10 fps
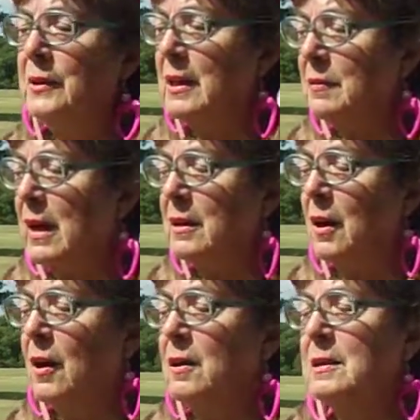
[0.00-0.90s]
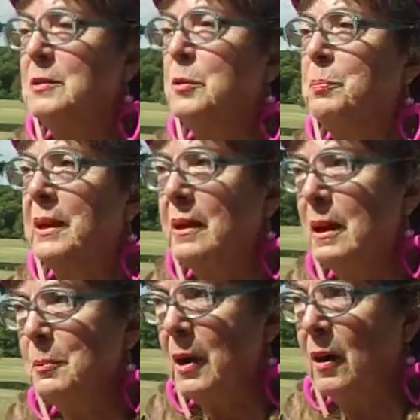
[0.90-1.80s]
You give out cards and you pick
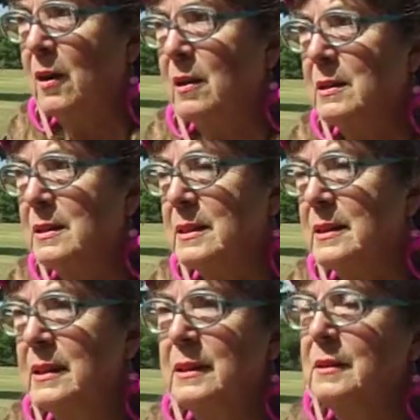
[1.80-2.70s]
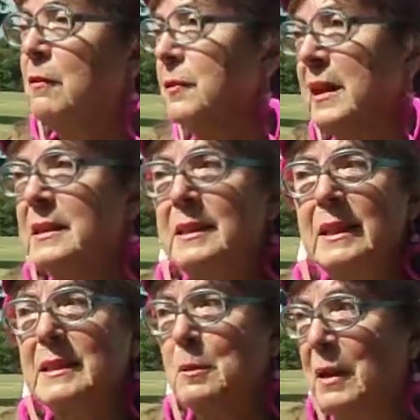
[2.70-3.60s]
up cards. Don't forget to
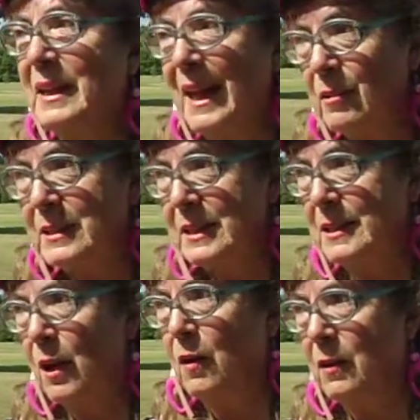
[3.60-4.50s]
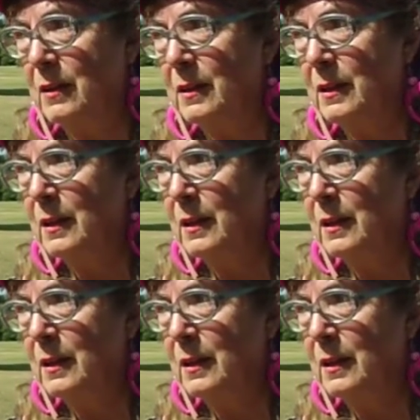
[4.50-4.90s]
get somebody else's cards.